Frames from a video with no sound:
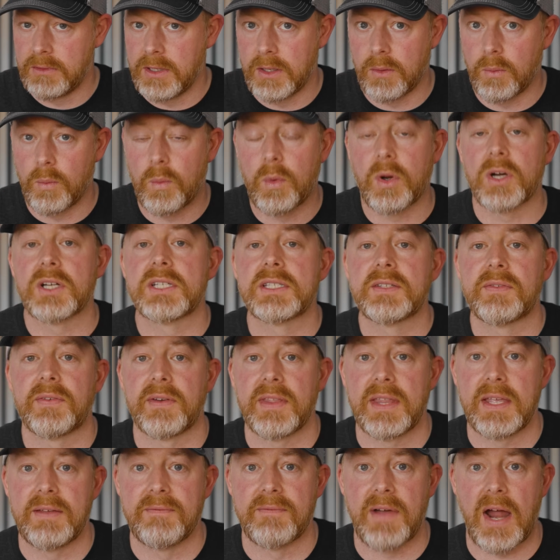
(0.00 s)
you know, worse
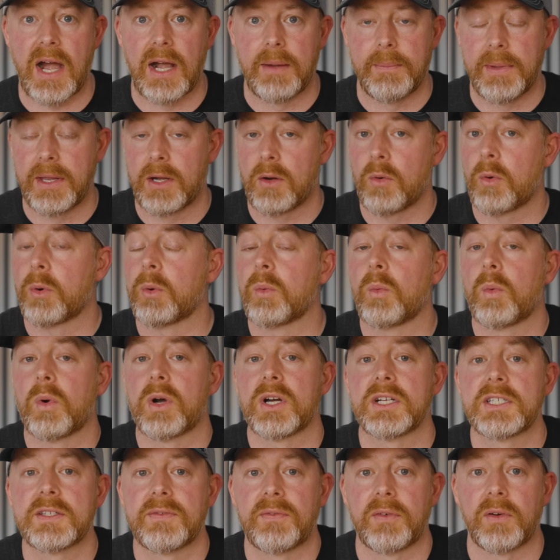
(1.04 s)
for the environment or
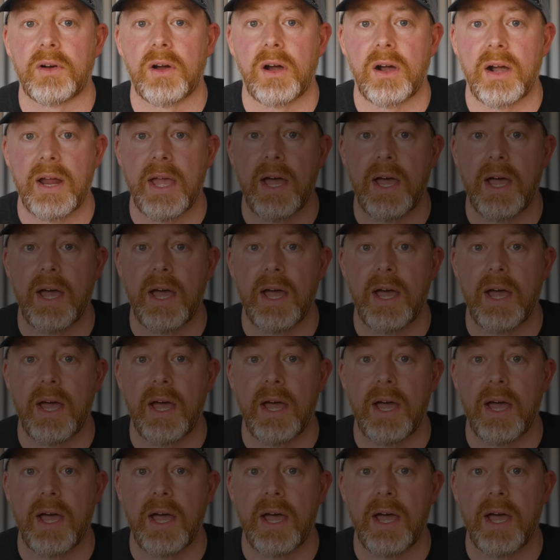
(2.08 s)
worse for our